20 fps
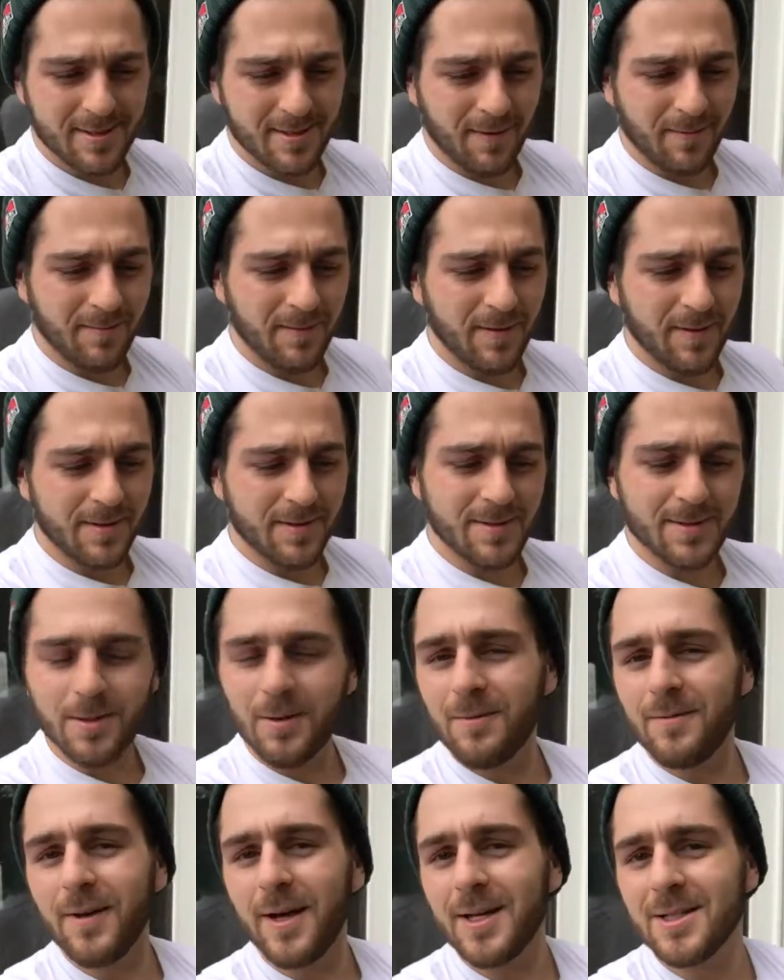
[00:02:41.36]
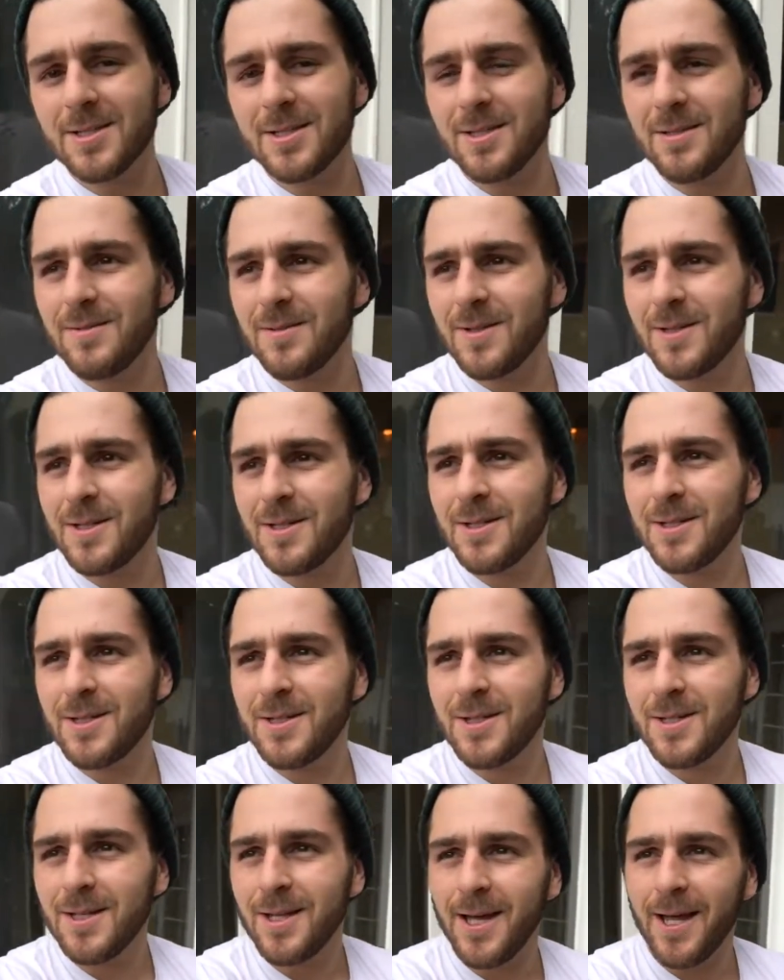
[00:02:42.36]
Still feeling so festive
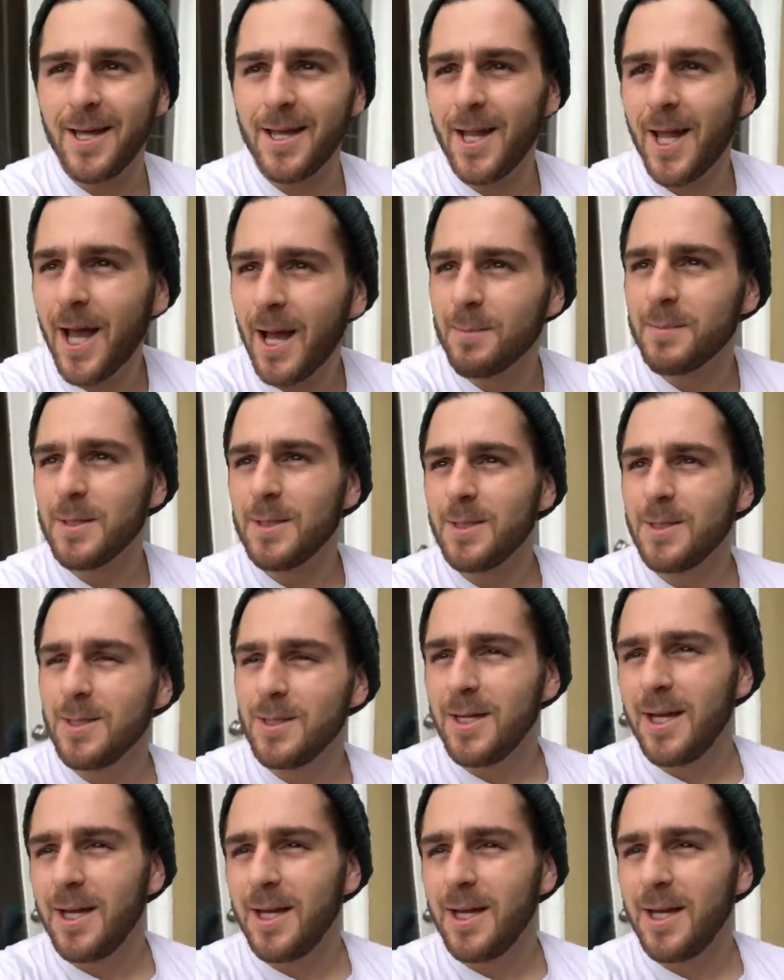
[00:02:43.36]
and happy.